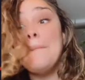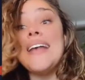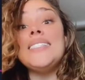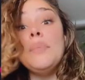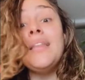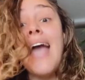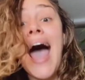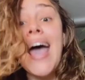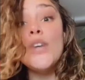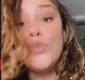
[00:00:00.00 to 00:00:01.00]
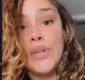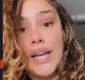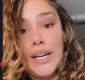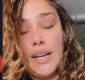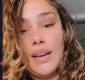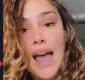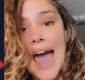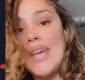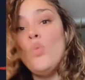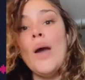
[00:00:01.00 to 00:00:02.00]
By something I created.
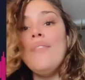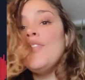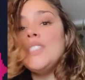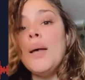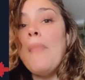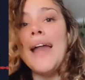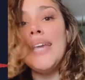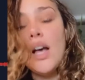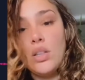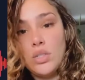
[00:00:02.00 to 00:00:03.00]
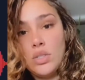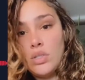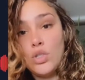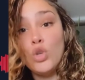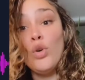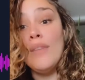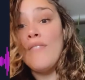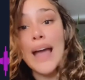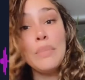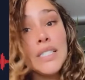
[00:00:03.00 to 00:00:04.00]
I didn't wait for somebody else to
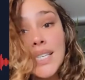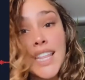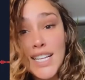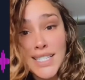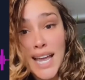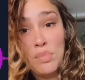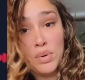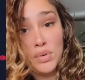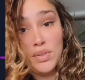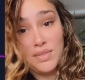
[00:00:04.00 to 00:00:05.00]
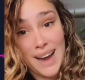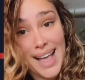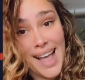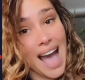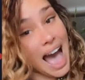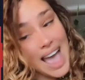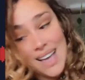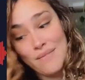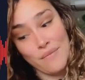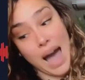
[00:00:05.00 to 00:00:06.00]
invite me to their table, right?
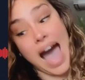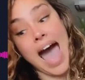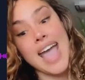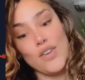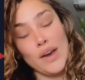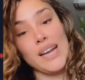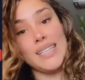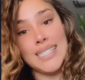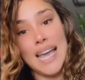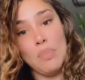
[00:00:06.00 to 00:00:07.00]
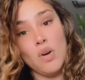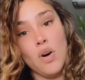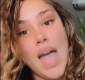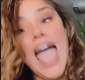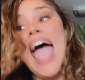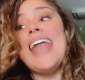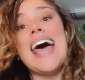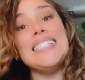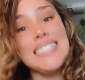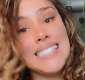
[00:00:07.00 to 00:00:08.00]
I created the table
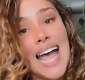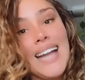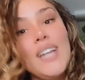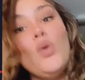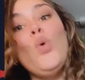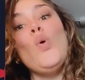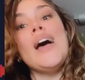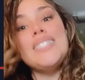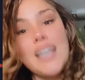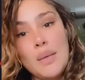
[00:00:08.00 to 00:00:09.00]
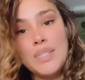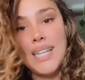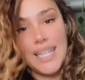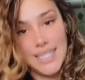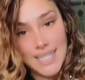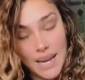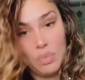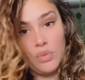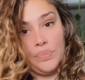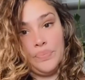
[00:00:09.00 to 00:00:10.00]
and I decided who got to come sit at the
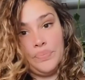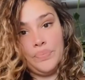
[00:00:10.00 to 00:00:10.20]
table.